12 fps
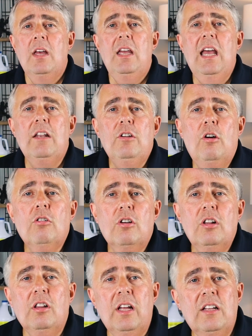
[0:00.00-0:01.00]
He had no
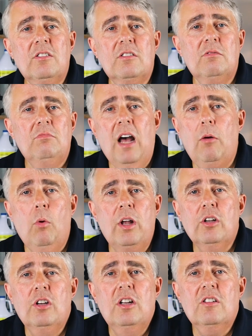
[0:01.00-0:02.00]
good list, not
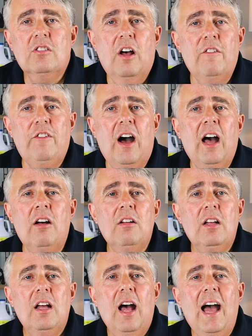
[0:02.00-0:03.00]
one good Excel
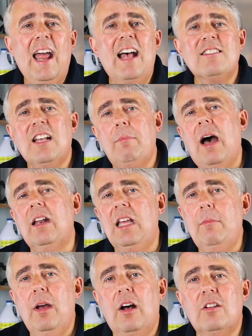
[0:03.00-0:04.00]
file. I asked about
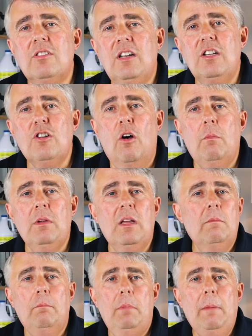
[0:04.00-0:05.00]
emails, and he told
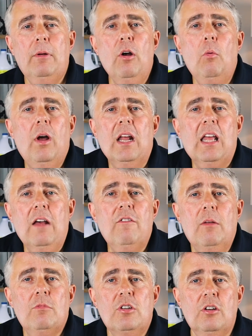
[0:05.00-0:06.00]
me, people don't want to give
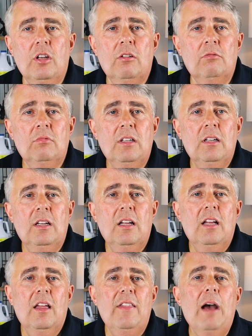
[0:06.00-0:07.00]
them to you.
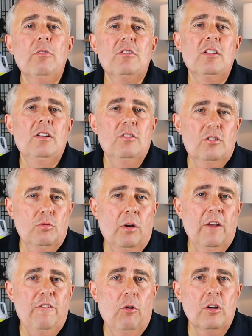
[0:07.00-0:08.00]
That was in
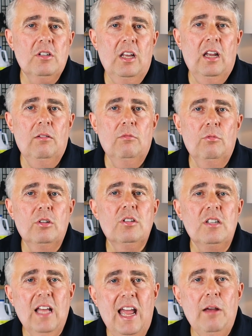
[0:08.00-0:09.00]
2014. Well,
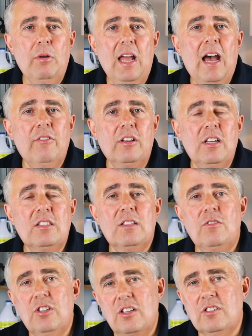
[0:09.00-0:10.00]
today we have a list
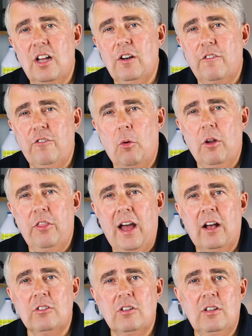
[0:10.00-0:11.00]
of just under
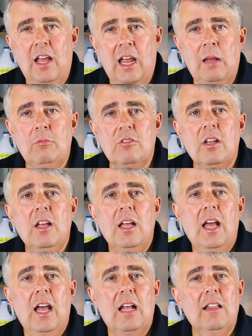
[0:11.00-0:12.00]
4,000 names.
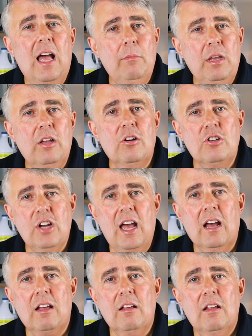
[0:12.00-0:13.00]
And let me
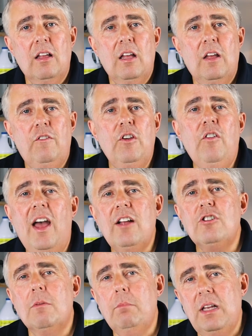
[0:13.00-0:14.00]
interject. If you've
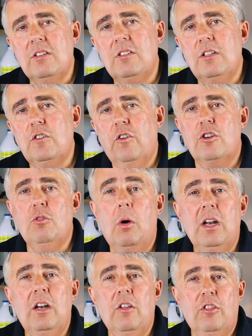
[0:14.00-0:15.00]
had your business for
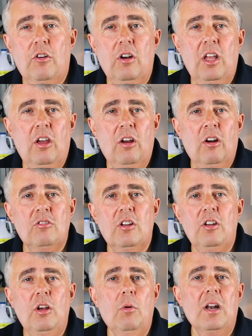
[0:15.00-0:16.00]
20 to 30 years
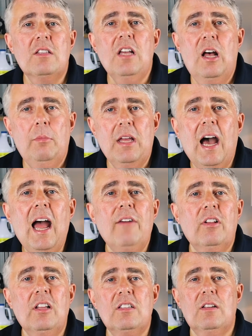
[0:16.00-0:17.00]
and you want to tell me I have
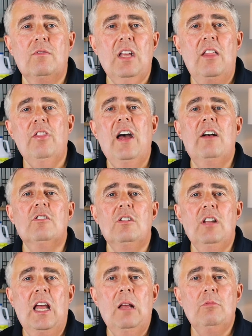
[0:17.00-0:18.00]
a list of 10,000
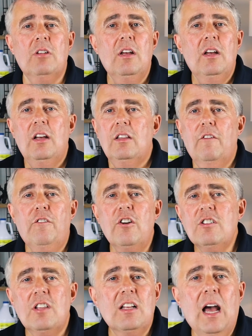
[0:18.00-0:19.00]
names, the
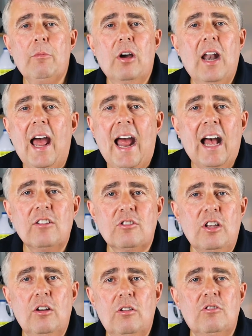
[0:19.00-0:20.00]
first thing I'm going to ask
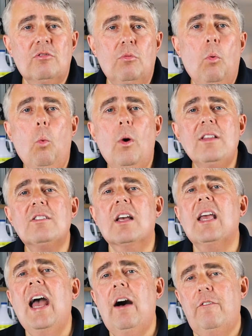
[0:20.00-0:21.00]
you is, what's the
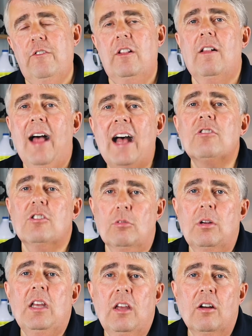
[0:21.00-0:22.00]
count for the last
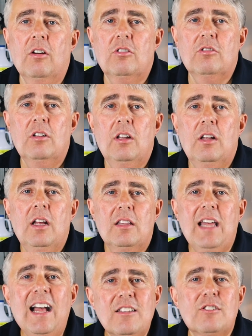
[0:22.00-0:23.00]
3 years?
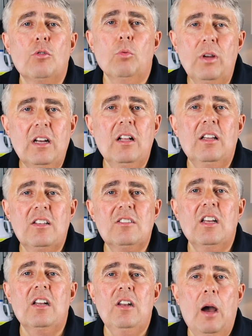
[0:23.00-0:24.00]
That's the
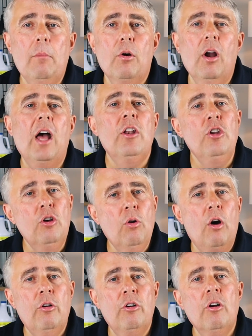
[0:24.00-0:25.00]
realistic number a new
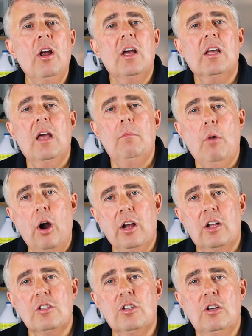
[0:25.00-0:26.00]
owner can
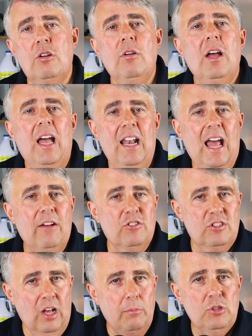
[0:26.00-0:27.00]
market to and have
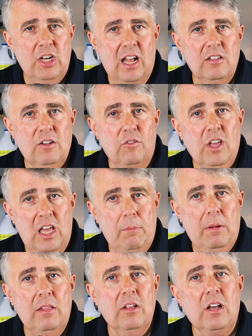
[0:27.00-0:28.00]
some chance of
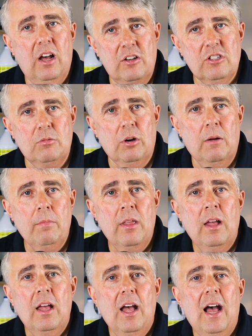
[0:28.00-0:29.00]
keeping the customer.
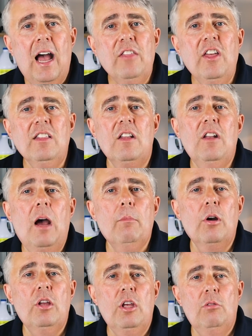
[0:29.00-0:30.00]
I think the
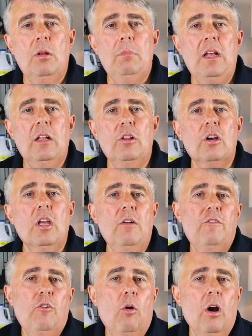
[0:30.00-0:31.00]
number you would be looking
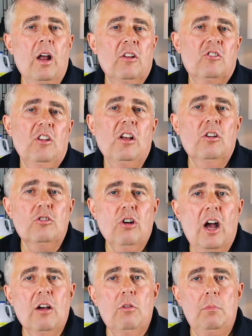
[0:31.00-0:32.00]
for on a single
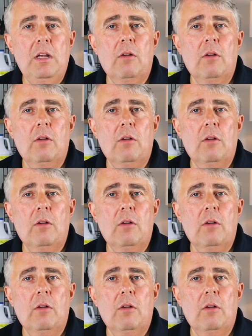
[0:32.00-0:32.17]
truck would be